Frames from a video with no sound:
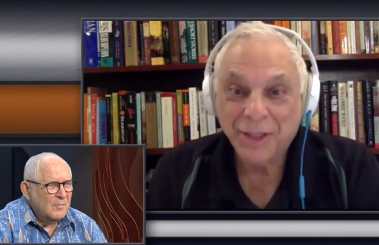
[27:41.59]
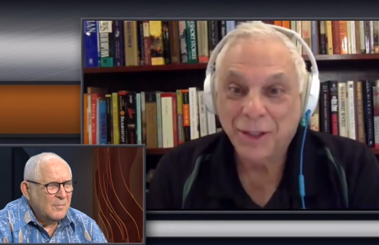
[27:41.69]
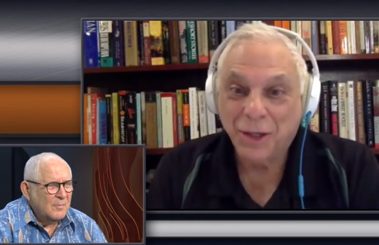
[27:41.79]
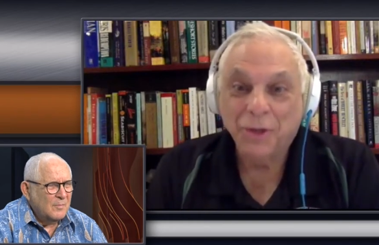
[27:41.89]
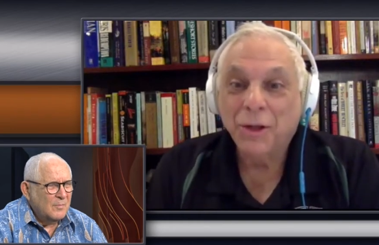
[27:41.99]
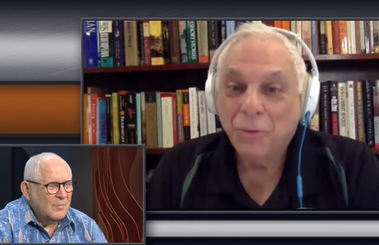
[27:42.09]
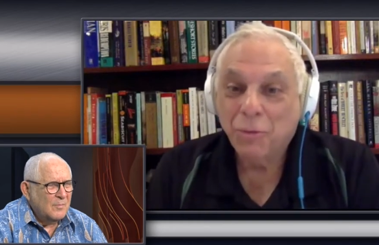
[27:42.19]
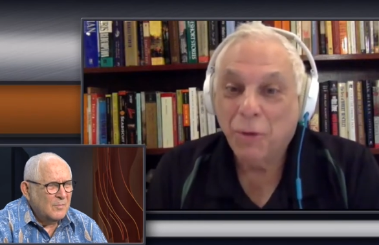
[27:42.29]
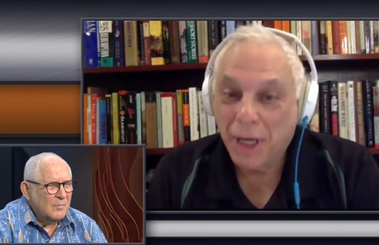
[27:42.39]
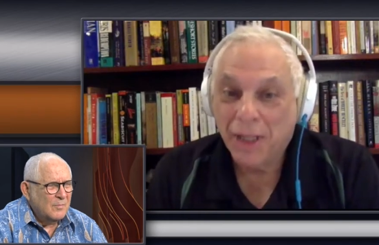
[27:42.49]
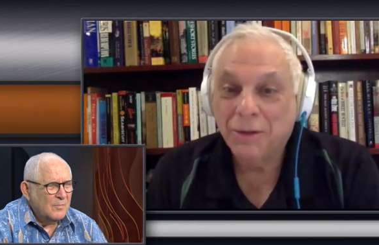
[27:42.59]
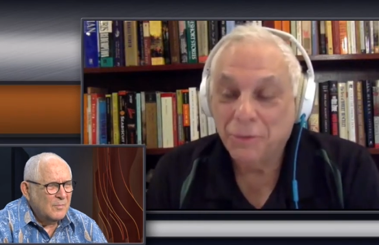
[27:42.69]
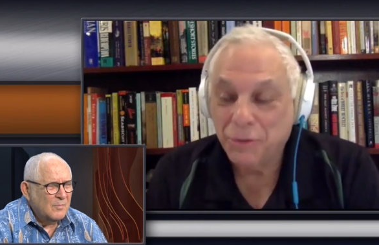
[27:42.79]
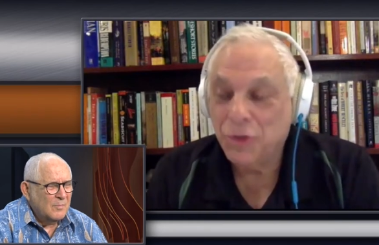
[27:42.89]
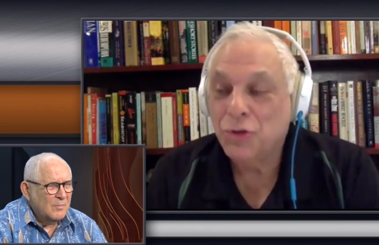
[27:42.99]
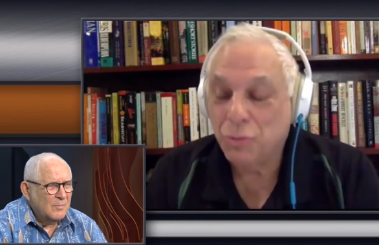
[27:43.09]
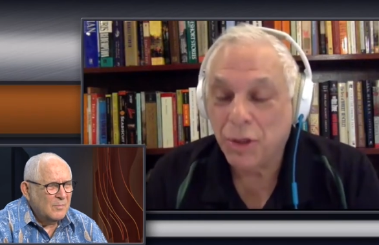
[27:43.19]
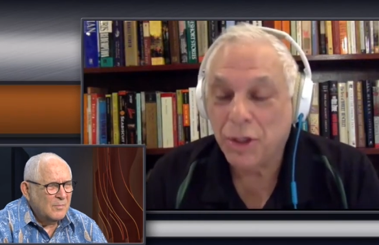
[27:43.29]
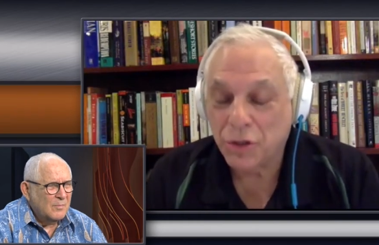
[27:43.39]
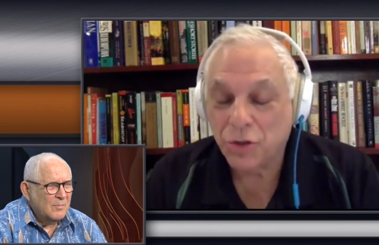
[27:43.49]
Speaker 1: You know, well, you,
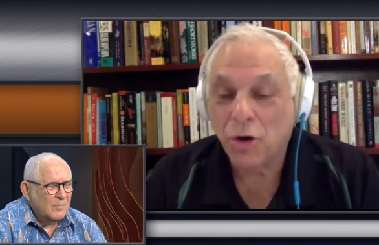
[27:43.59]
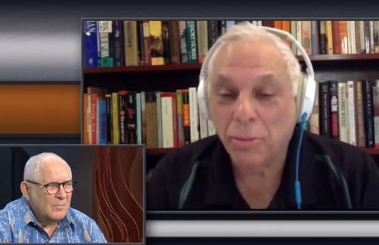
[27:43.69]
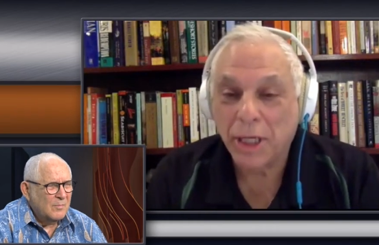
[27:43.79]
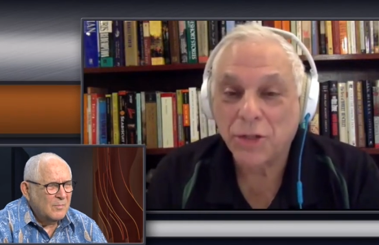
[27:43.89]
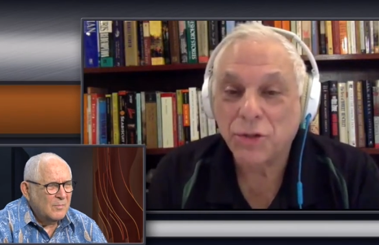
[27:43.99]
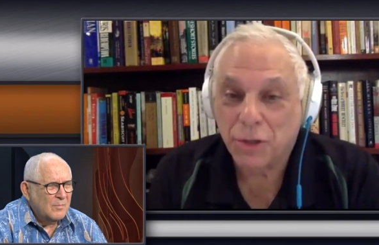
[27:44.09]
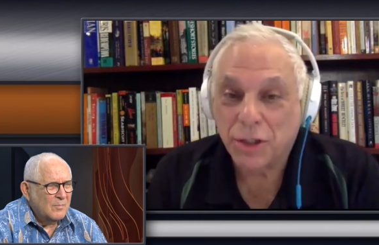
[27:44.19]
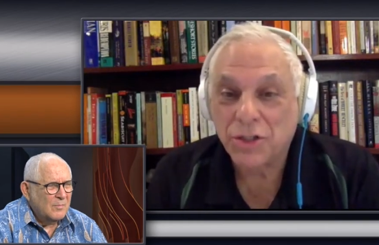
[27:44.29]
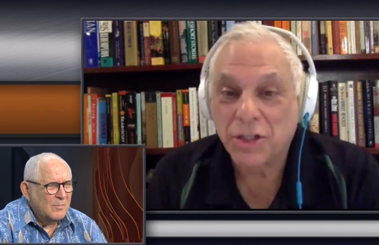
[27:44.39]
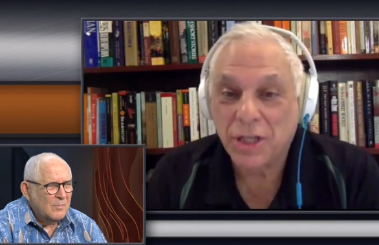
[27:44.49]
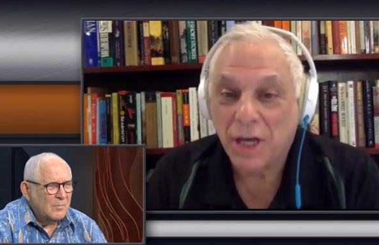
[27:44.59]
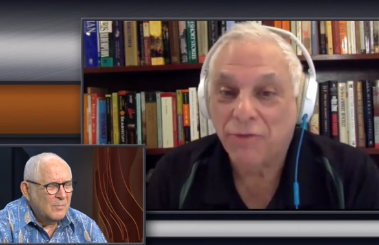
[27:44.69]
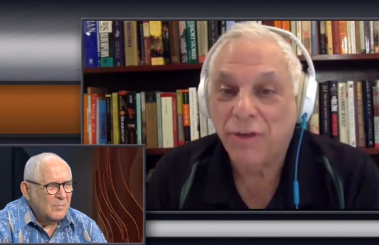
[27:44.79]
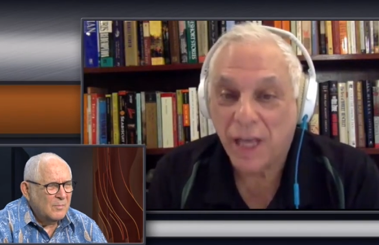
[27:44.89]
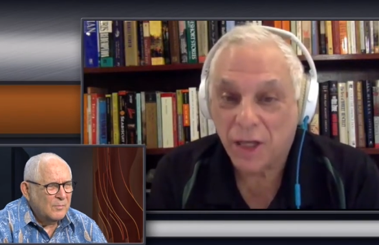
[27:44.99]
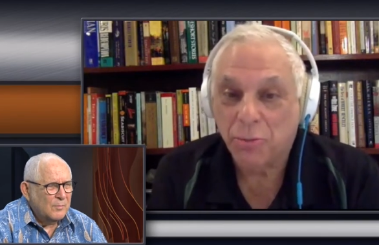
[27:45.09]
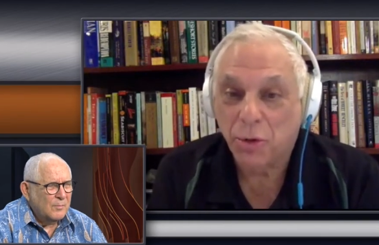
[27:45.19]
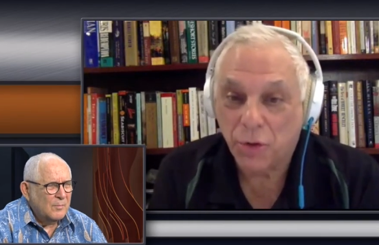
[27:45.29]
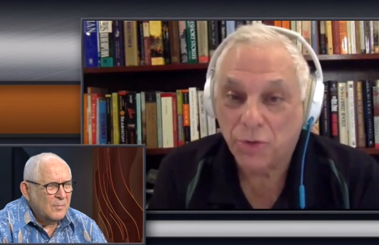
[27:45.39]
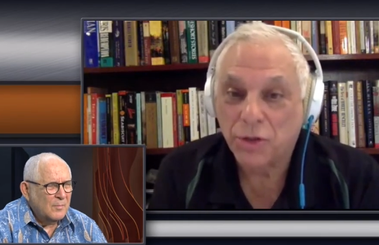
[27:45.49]
when a storm hits, you can see how valuable
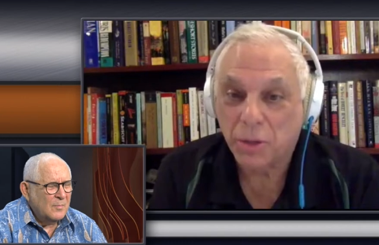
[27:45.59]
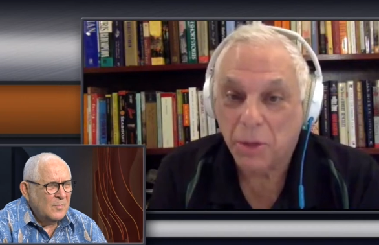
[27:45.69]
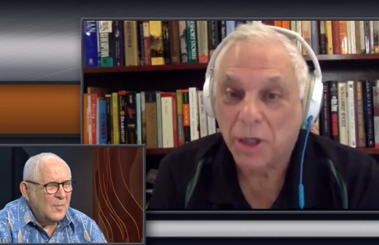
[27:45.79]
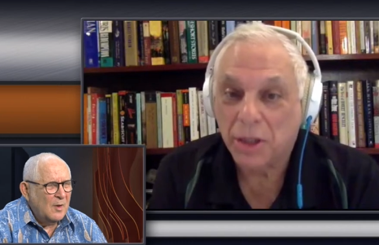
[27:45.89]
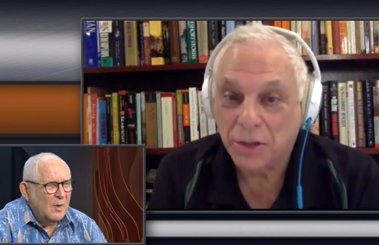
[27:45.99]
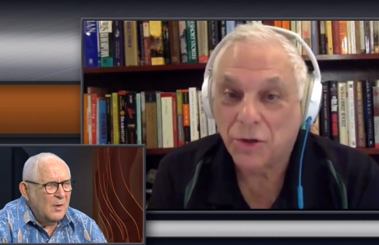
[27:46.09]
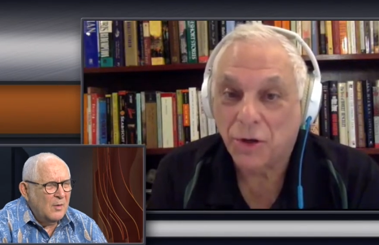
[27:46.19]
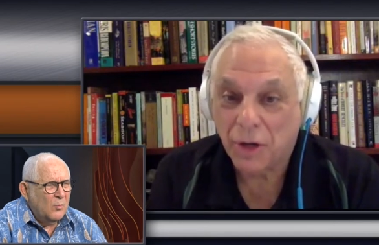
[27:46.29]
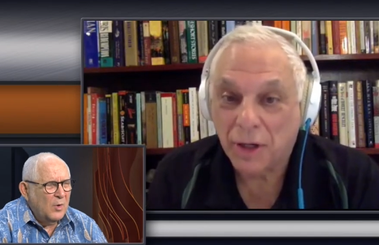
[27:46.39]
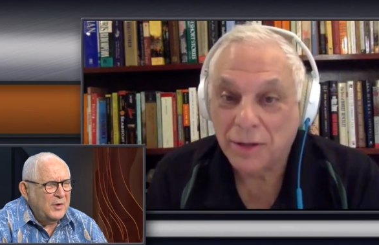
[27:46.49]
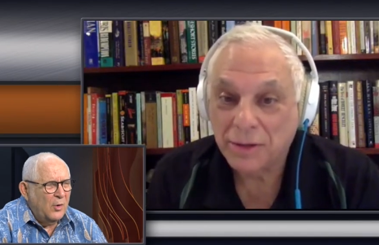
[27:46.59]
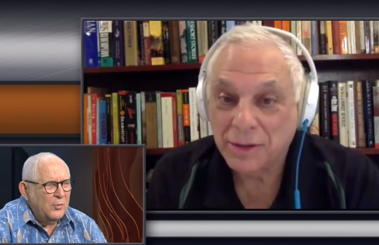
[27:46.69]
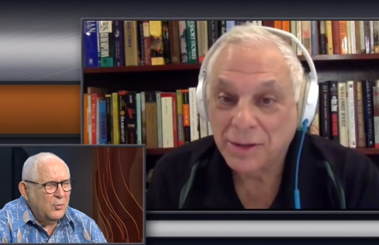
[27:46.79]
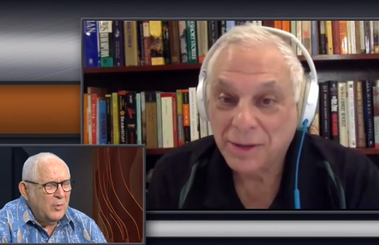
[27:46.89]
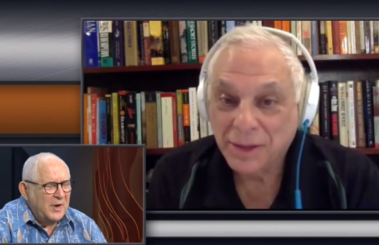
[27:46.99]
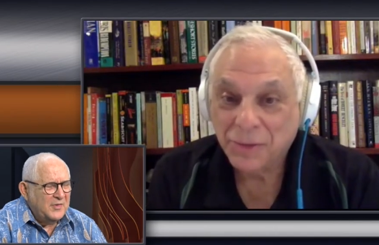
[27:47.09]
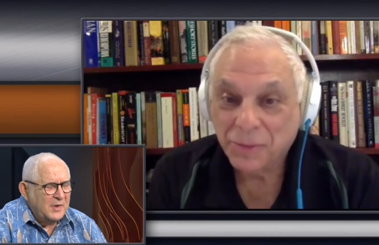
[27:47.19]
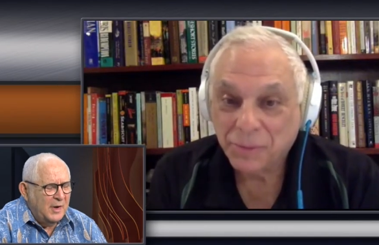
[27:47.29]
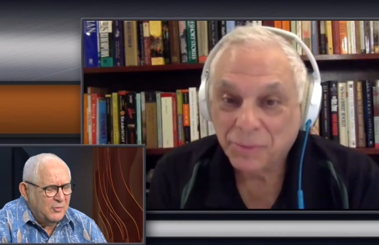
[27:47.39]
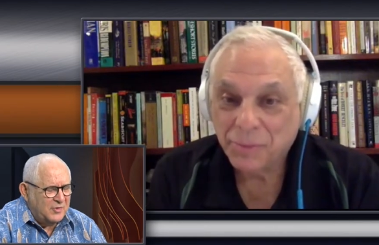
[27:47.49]
those commodities are.
Speaker 2: Well, you know, you raise
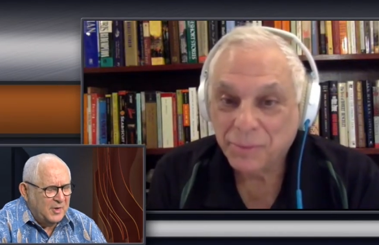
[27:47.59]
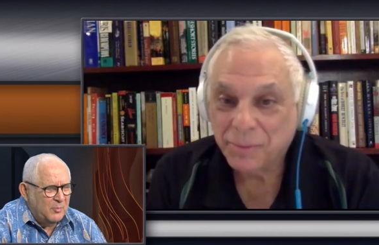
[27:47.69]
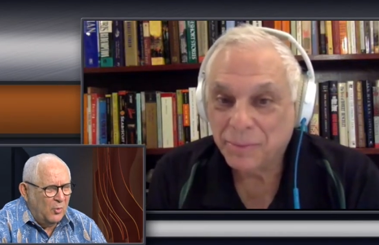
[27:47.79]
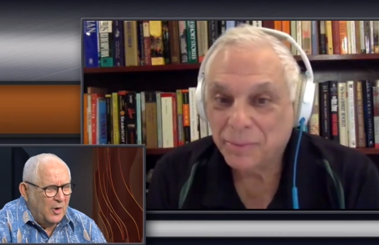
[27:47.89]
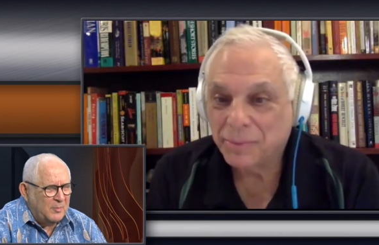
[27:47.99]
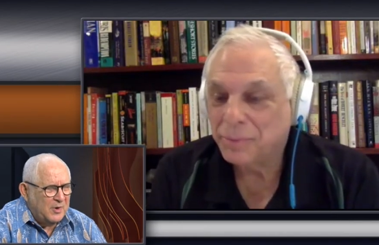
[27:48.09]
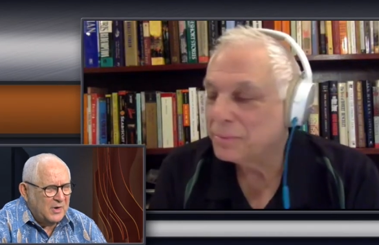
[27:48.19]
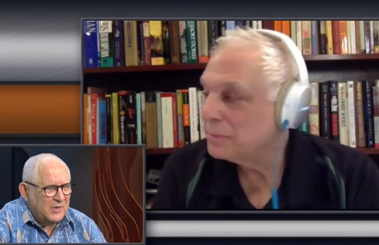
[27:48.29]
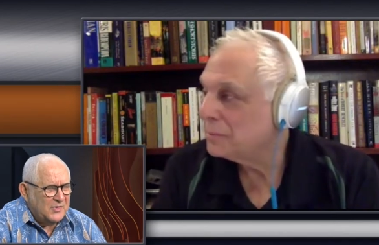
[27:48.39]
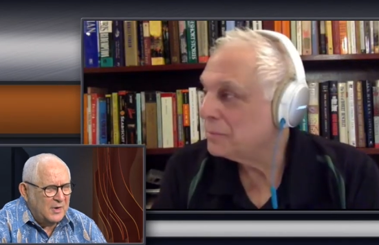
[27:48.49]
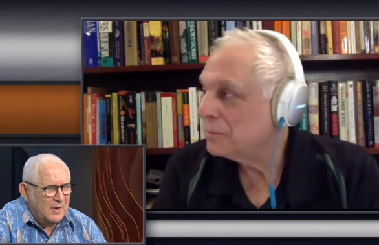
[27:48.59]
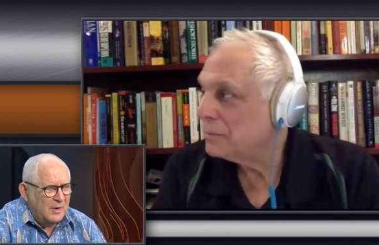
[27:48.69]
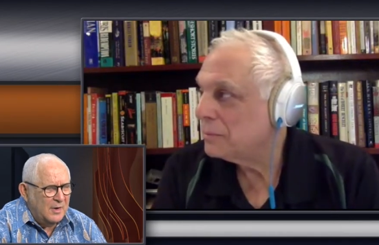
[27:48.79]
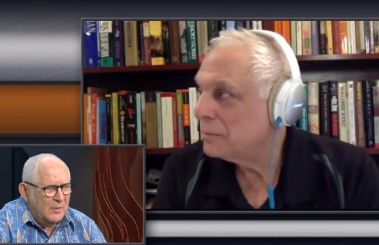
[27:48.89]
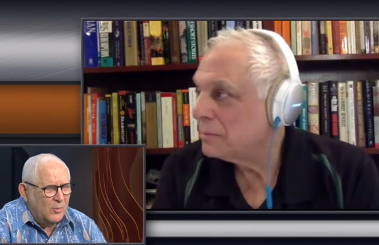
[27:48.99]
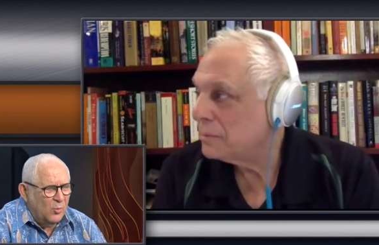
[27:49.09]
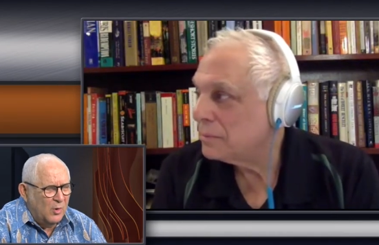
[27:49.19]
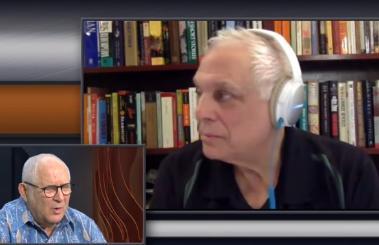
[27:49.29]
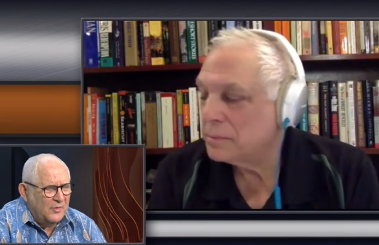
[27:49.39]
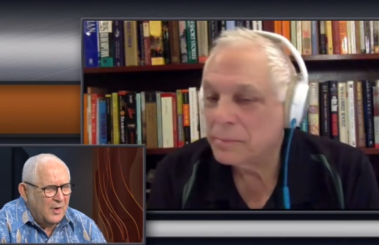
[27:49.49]
an interesting point, because it,
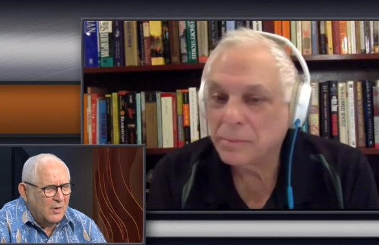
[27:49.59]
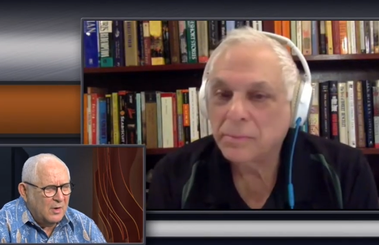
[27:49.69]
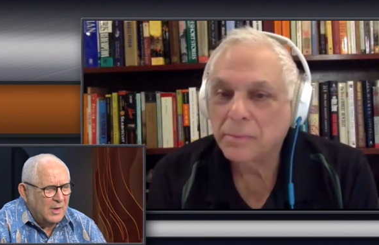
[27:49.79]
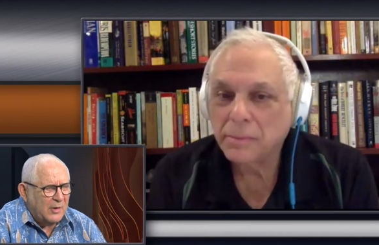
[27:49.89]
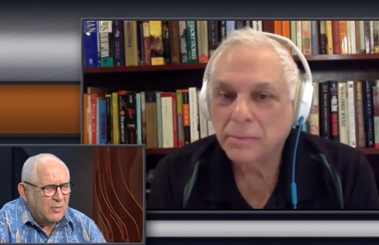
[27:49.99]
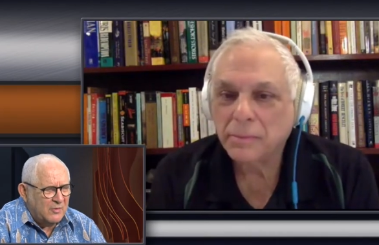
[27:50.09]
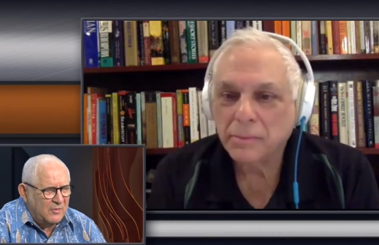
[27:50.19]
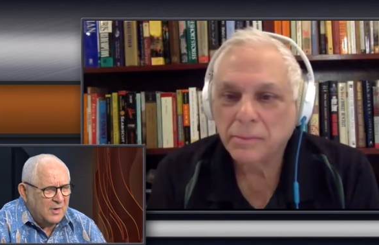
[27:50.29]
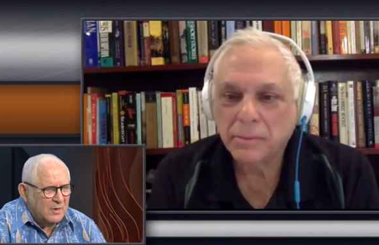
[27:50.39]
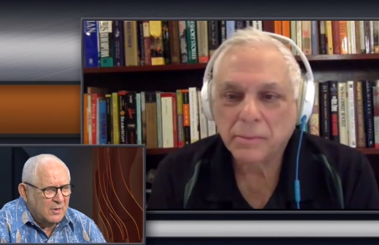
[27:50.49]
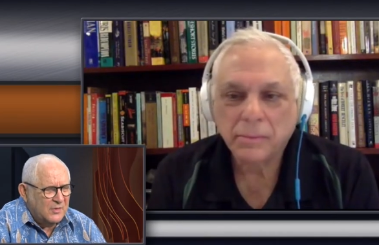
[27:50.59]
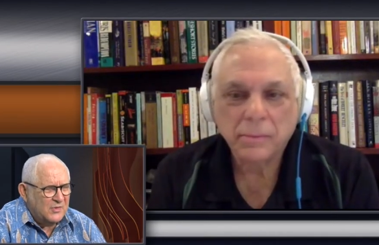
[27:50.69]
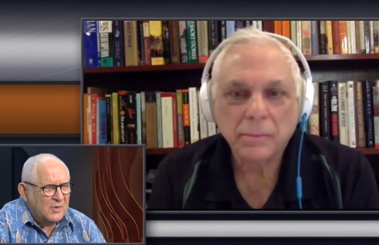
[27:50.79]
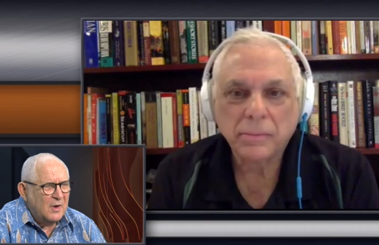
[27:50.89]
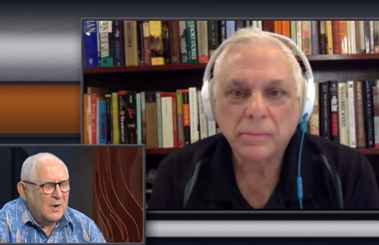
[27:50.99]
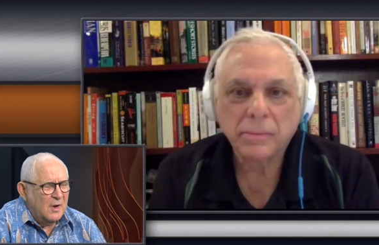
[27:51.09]
were there electric vehicles?